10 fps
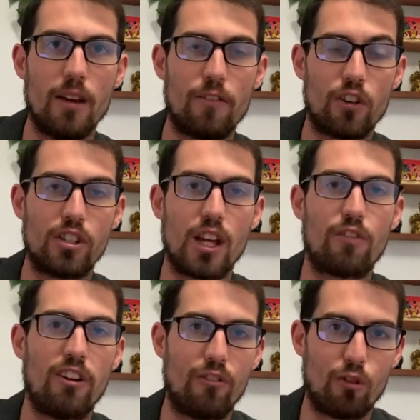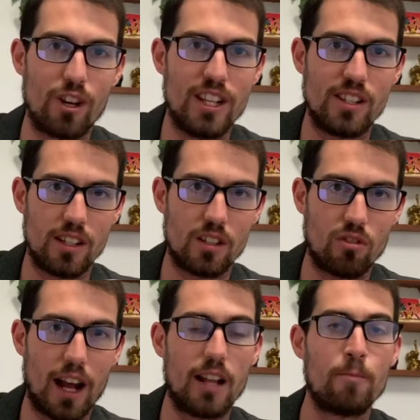for different reasons,
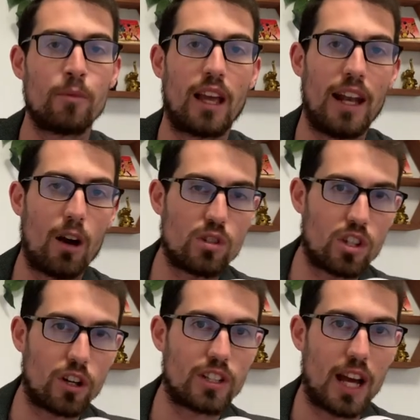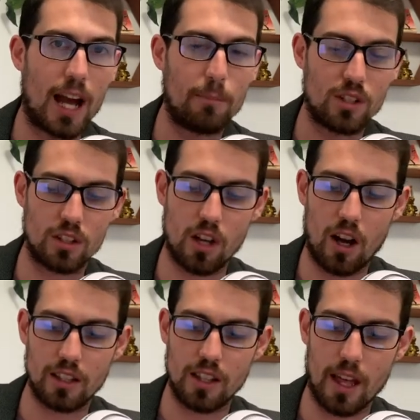right? And now it's your time to
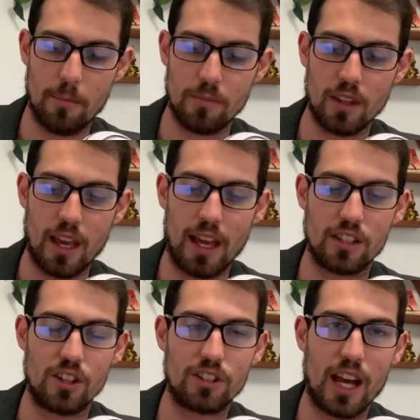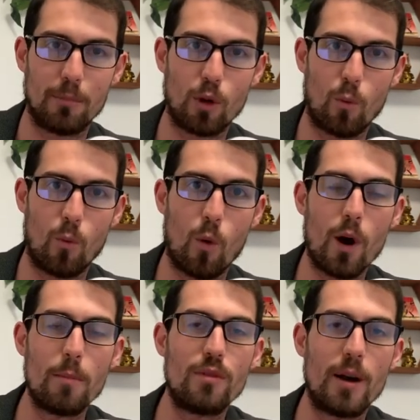talk to them. It's your time to
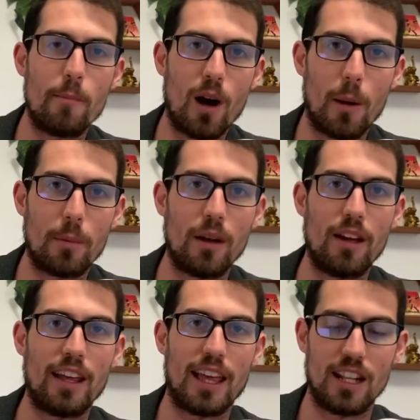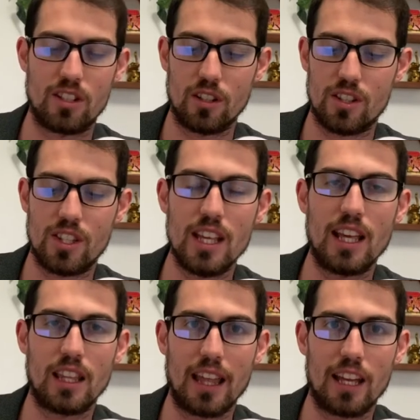warm them up into
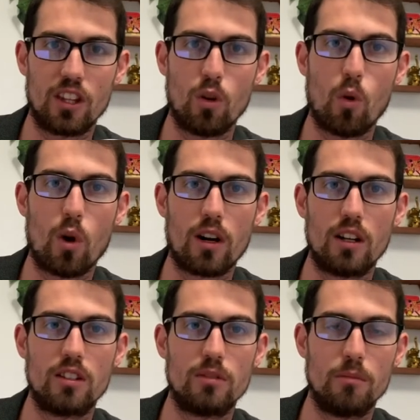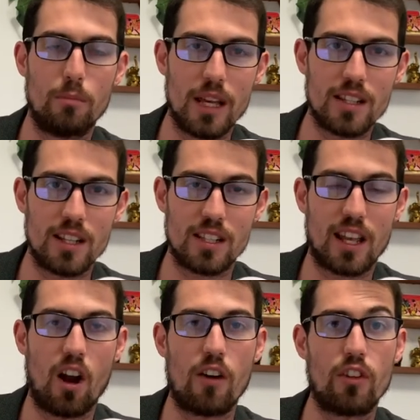seeing that your business
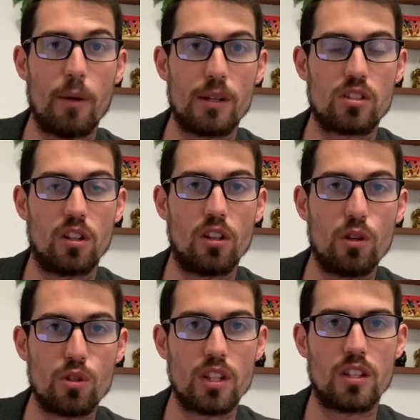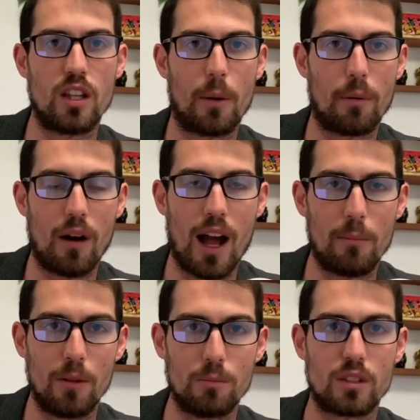can offer them a solution to their
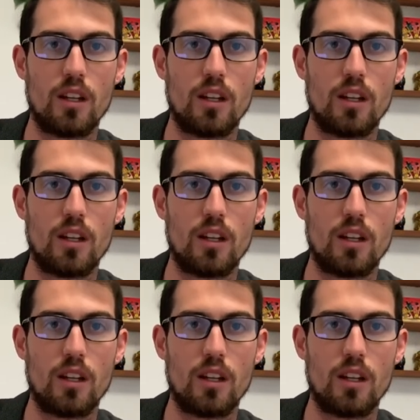problems,